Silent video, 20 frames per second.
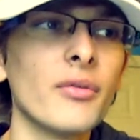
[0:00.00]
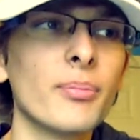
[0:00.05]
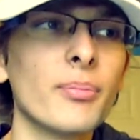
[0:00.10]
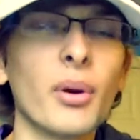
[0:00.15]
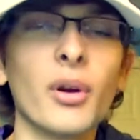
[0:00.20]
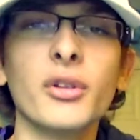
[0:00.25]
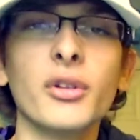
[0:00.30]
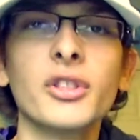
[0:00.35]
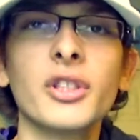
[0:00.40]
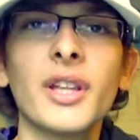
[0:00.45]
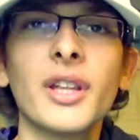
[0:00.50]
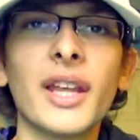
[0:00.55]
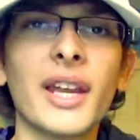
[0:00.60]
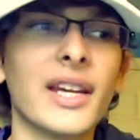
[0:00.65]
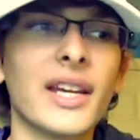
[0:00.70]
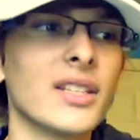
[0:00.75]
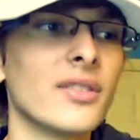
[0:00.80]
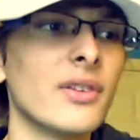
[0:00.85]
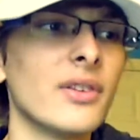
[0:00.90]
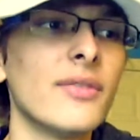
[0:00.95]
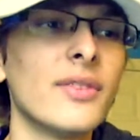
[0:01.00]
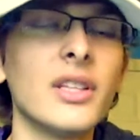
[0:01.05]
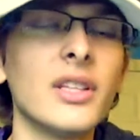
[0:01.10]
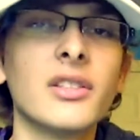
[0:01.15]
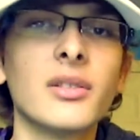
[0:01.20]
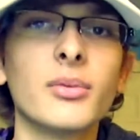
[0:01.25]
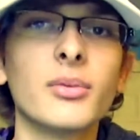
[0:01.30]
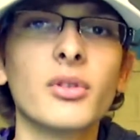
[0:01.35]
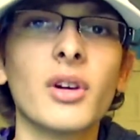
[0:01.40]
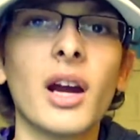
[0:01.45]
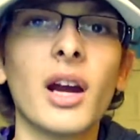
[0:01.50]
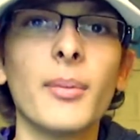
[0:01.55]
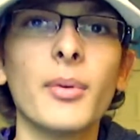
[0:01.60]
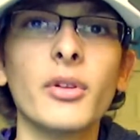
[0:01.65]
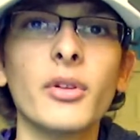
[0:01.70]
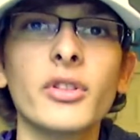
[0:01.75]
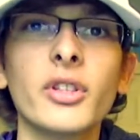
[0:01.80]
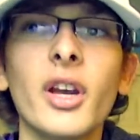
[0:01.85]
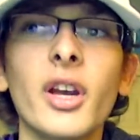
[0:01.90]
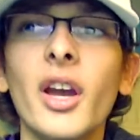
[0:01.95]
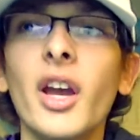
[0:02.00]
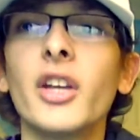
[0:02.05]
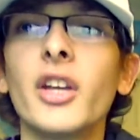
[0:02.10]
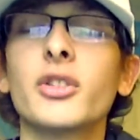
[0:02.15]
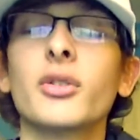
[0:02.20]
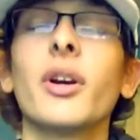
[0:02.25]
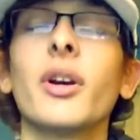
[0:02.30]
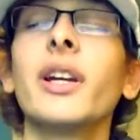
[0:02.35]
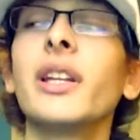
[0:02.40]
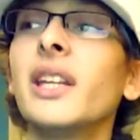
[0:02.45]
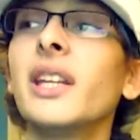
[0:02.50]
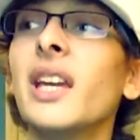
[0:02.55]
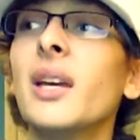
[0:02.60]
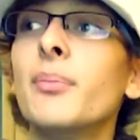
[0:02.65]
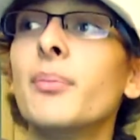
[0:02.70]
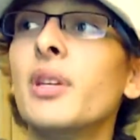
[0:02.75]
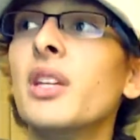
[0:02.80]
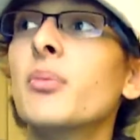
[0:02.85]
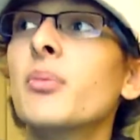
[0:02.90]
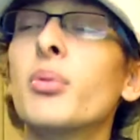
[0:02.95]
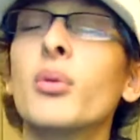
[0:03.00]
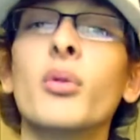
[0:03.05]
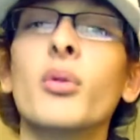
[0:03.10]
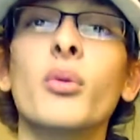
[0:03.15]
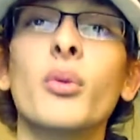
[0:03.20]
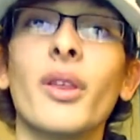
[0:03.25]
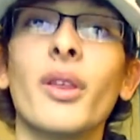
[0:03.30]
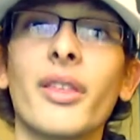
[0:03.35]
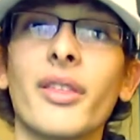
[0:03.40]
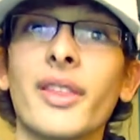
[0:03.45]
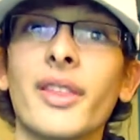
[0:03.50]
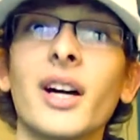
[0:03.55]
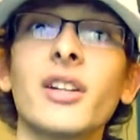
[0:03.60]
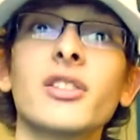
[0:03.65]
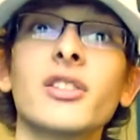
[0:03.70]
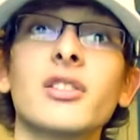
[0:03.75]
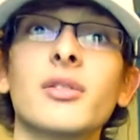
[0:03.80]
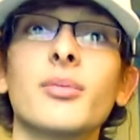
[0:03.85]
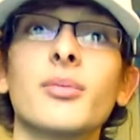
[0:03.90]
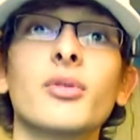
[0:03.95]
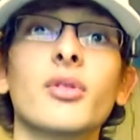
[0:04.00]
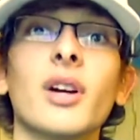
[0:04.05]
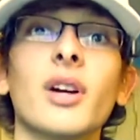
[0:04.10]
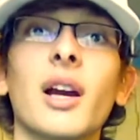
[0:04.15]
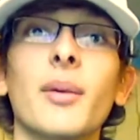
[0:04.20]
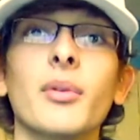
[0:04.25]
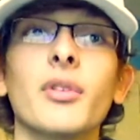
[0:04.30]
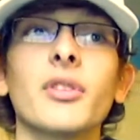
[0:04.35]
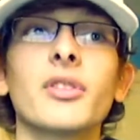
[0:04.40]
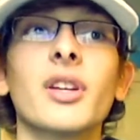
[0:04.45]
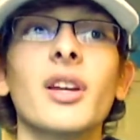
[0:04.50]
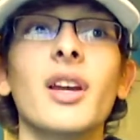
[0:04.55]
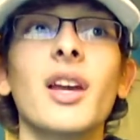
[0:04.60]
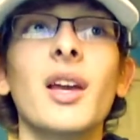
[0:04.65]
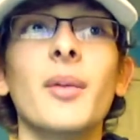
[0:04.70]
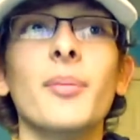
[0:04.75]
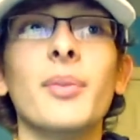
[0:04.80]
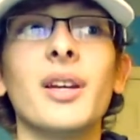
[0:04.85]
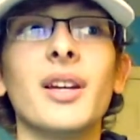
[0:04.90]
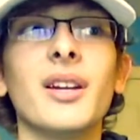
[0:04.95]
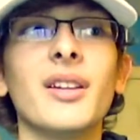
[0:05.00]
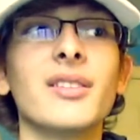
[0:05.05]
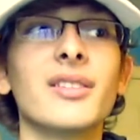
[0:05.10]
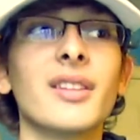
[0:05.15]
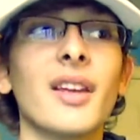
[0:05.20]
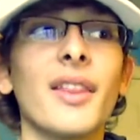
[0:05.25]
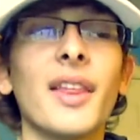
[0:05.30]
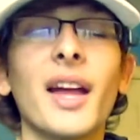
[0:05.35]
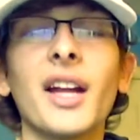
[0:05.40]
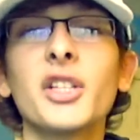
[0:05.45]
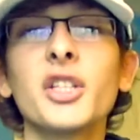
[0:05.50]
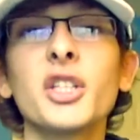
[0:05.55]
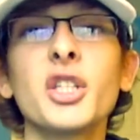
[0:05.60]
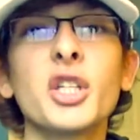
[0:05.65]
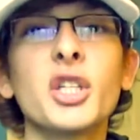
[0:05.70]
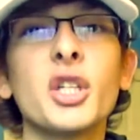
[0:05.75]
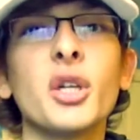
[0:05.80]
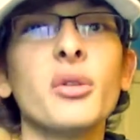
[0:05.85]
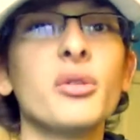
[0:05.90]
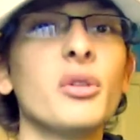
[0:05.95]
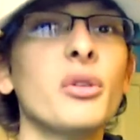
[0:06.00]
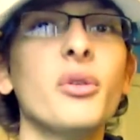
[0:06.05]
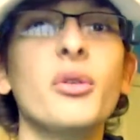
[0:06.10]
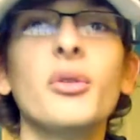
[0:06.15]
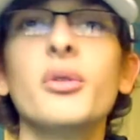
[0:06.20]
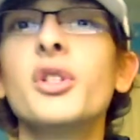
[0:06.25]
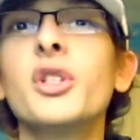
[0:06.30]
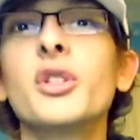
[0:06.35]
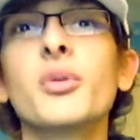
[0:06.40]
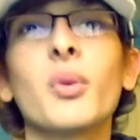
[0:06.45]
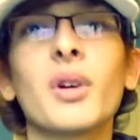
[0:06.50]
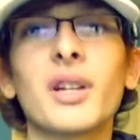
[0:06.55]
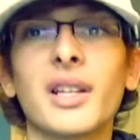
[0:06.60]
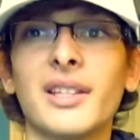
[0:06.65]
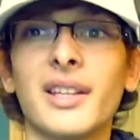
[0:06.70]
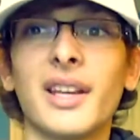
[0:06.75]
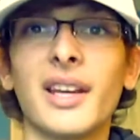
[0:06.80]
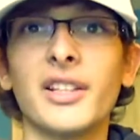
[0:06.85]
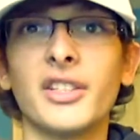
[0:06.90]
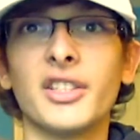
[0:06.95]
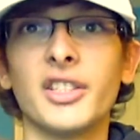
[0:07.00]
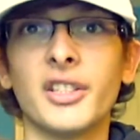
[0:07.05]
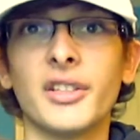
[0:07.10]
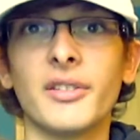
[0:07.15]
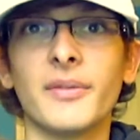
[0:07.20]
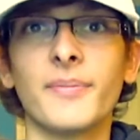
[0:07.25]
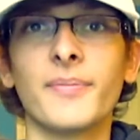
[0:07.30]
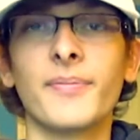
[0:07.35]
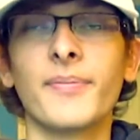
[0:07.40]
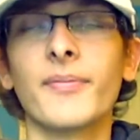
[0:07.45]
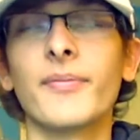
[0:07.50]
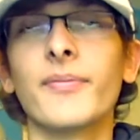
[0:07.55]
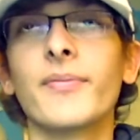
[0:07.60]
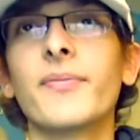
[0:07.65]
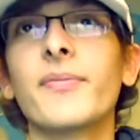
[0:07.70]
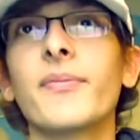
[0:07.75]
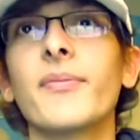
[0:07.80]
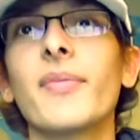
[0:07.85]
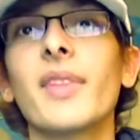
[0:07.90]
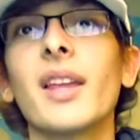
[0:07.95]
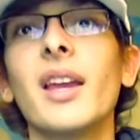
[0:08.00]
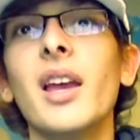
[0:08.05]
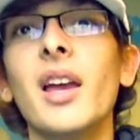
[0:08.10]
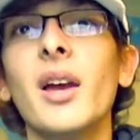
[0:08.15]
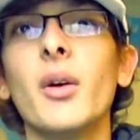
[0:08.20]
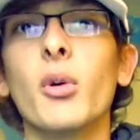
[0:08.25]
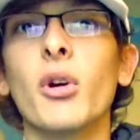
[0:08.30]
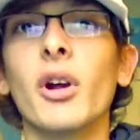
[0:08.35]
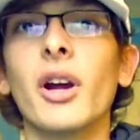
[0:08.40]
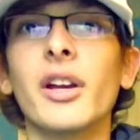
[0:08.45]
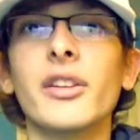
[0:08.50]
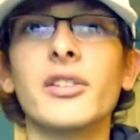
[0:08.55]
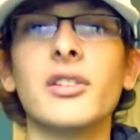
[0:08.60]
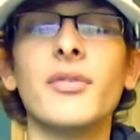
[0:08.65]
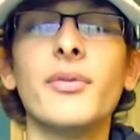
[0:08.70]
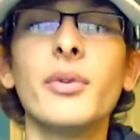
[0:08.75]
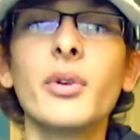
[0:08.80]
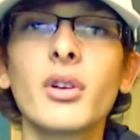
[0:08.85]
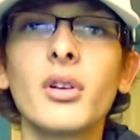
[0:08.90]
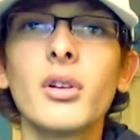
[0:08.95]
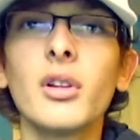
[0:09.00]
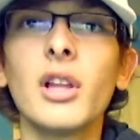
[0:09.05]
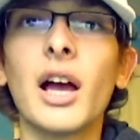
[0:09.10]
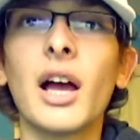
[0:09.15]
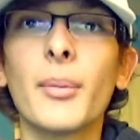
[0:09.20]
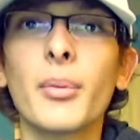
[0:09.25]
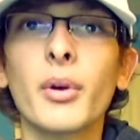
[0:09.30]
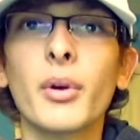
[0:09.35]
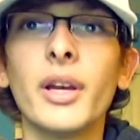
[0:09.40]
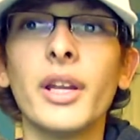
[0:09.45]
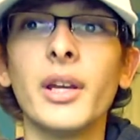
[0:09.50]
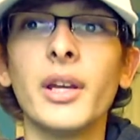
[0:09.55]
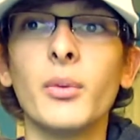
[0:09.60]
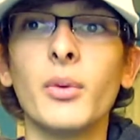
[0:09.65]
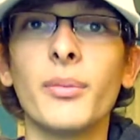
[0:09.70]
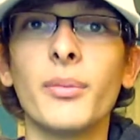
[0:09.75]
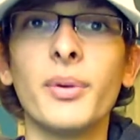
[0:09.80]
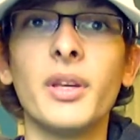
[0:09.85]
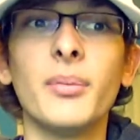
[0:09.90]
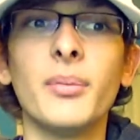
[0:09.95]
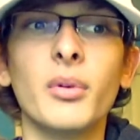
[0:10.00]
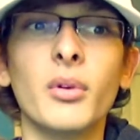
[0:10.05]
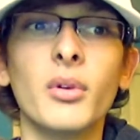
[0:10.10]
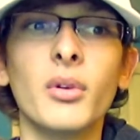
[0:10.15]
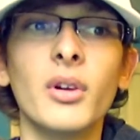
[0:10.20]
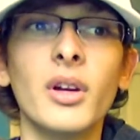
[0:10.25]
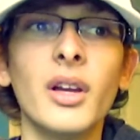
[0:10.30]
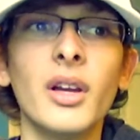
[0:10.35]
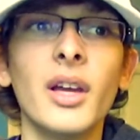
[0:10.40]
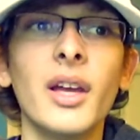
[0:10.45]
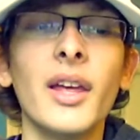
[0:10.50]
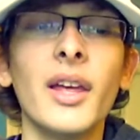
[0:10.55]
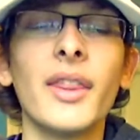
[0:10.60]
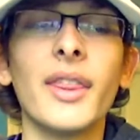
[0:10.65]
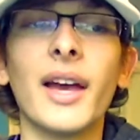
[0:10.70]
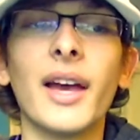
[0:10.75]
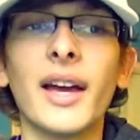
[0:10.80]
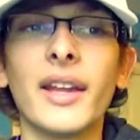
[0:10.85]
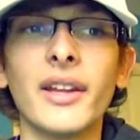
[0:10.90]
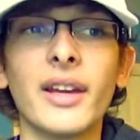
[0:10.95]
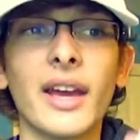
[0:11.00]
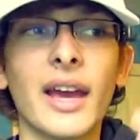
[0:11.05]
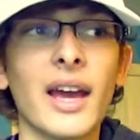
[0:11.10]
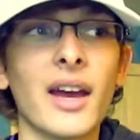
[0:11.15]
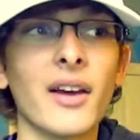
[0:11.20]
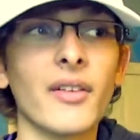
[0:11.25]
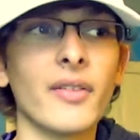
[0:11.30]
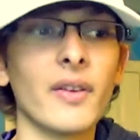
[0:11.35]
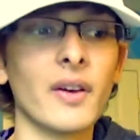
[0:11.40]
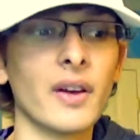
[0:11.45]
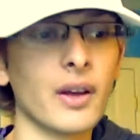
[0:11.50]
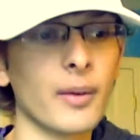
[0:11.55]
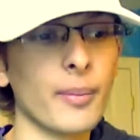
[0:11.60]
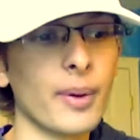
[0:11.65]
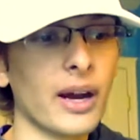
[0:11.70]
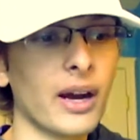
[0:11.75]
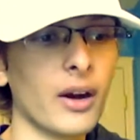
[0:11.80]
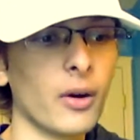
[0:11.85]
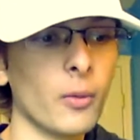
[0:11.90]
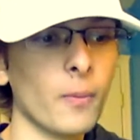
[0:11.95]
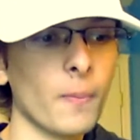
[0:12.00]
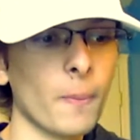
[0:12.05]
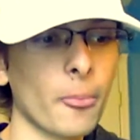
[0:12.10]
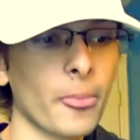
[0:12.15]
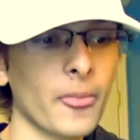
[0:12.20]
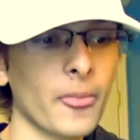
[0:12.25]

person that has 50 subscribers trying to get people with 1,000 subscribers, because that just shows you just want attention. Whereas if you're collaborating with people that have about,